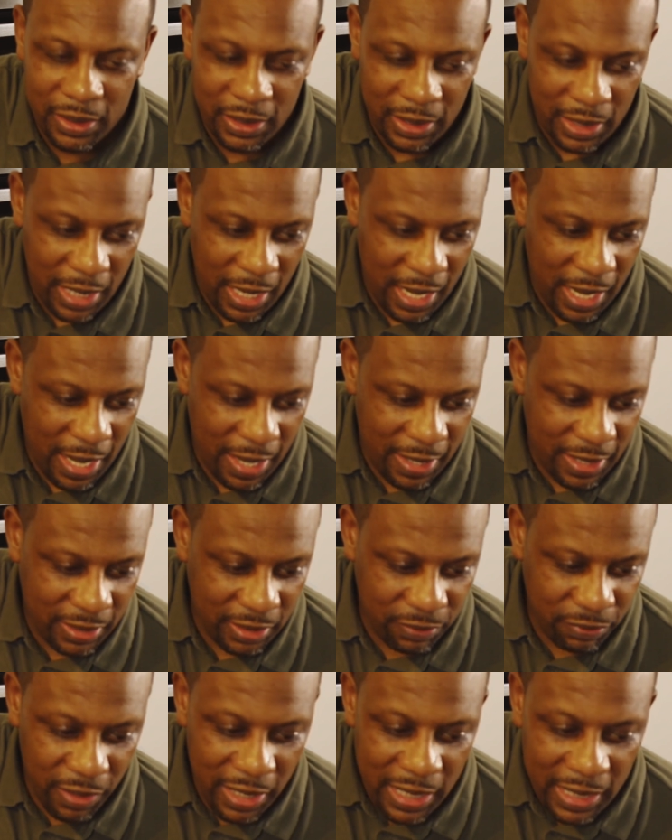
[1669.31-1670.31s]
Yeah. And
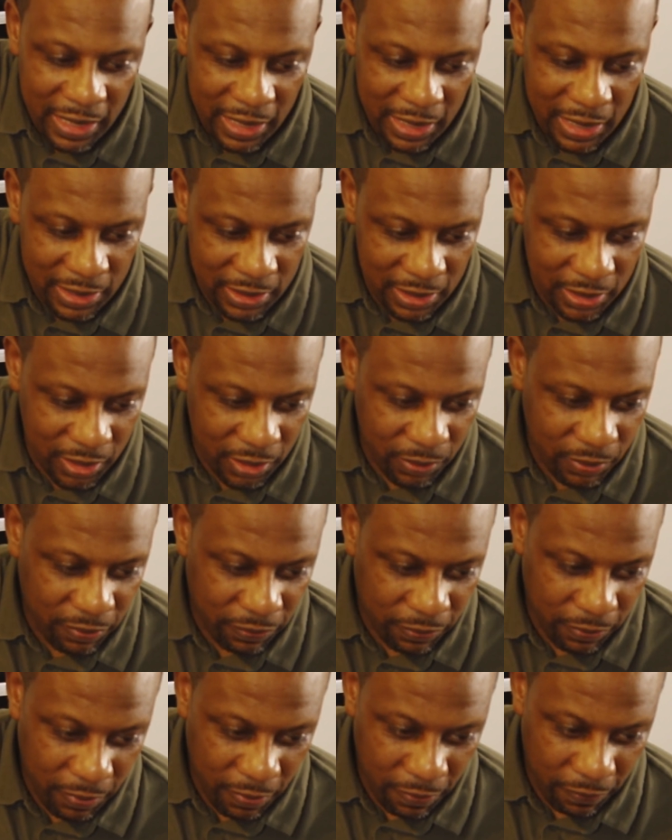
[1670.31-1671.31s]
it's really easy to
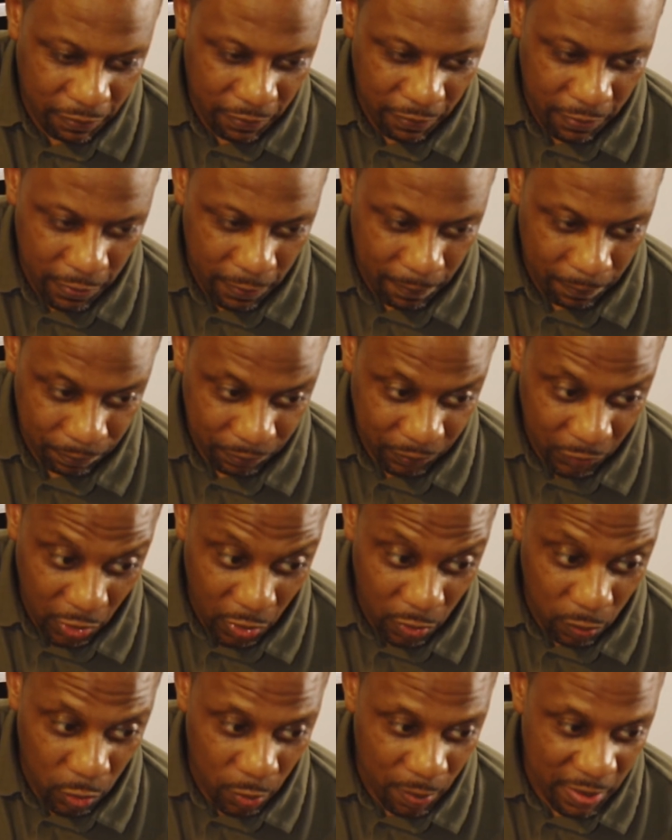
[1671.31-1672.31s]
for for
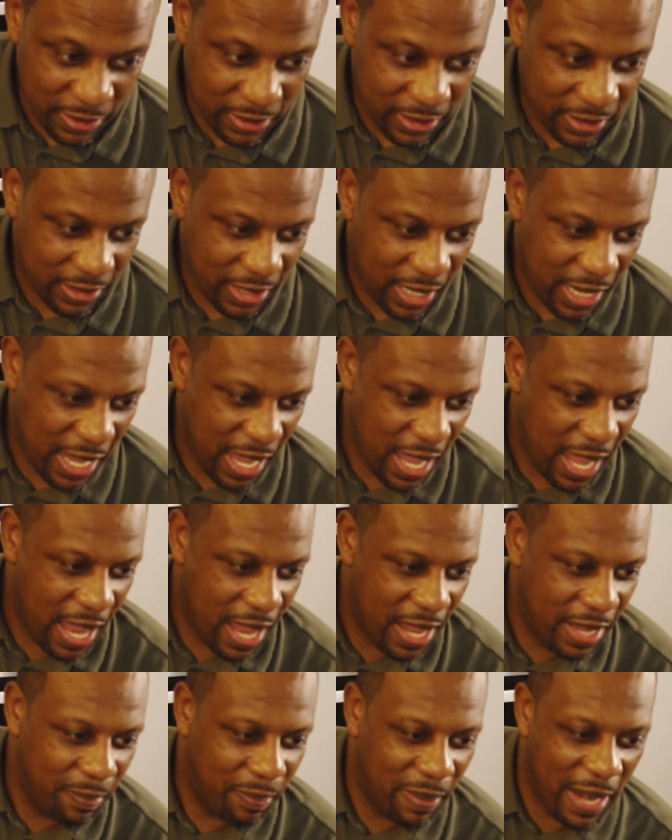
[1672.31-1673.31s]
a woman to say,
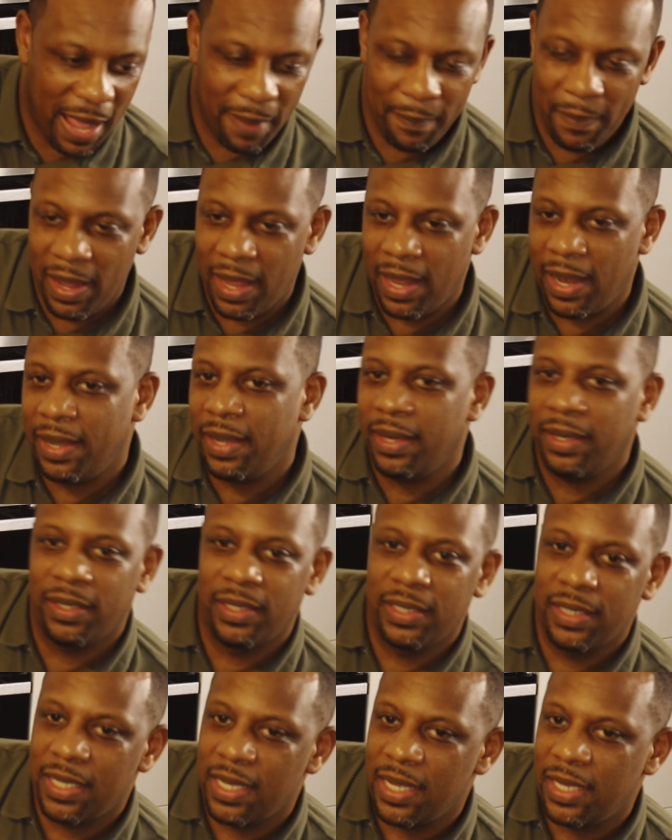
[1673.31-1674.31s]
yeah, black man
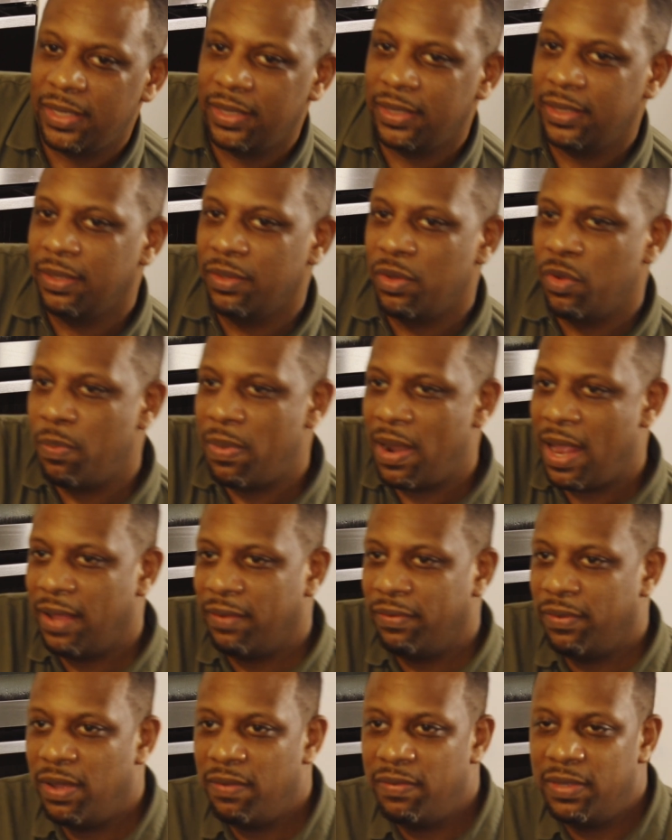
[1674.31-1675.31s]
are this or
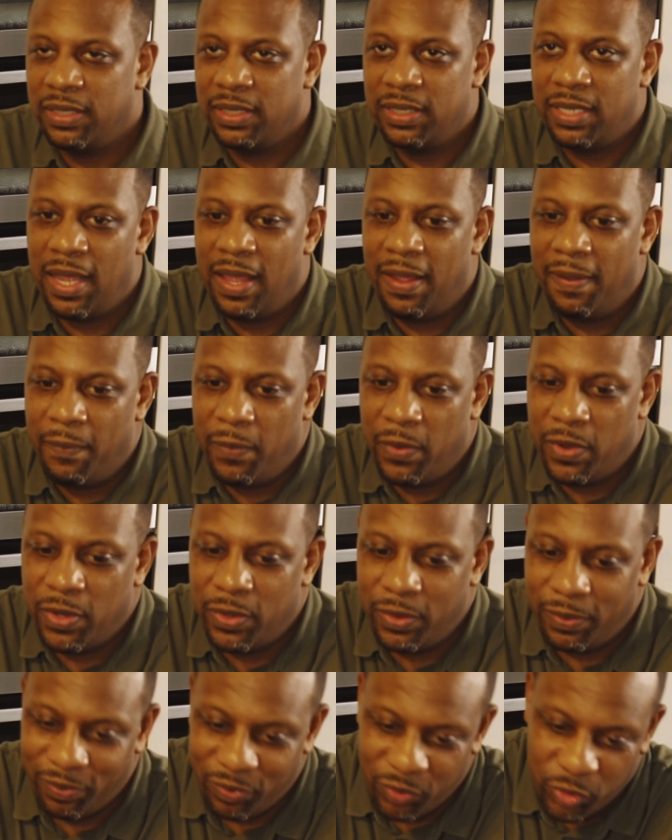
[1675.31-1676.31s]
black fathers are that.
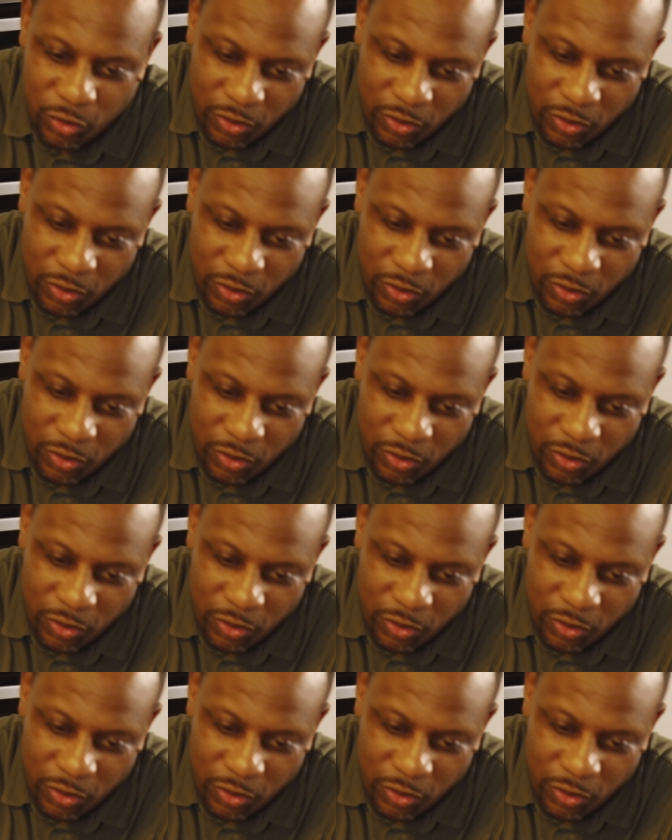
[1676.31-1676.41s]
Well,